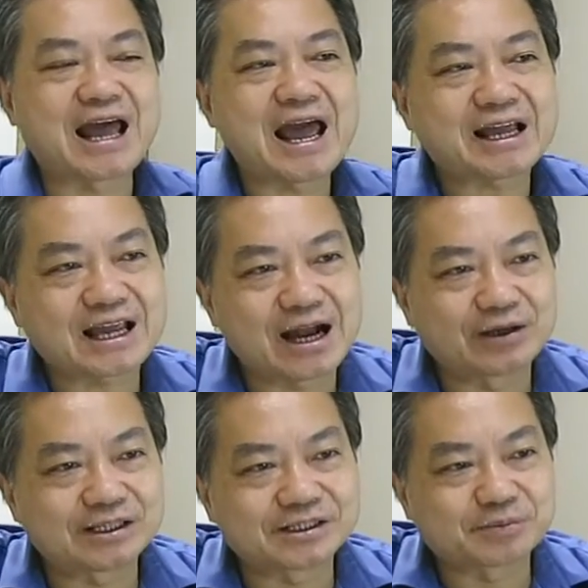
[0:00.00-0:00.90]
8
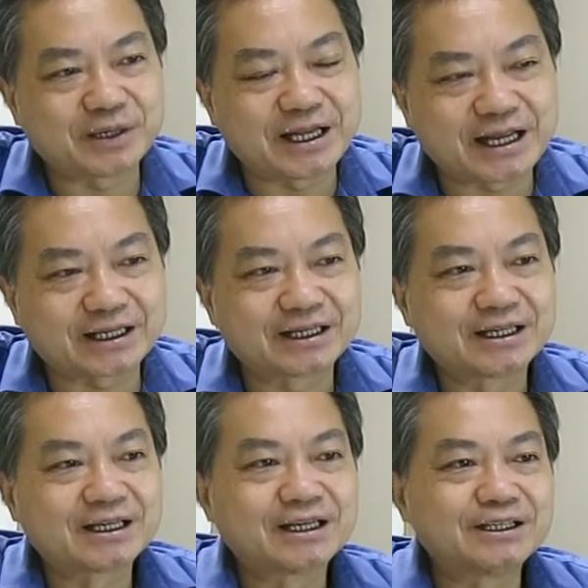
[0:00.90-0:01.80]
characters meaning
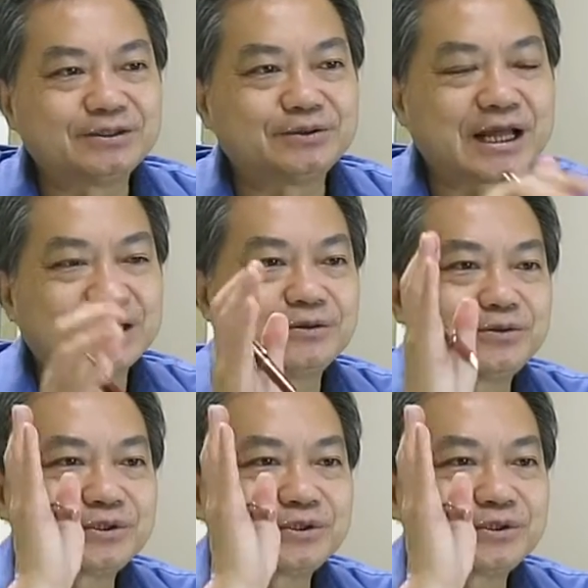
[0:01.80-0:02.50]
they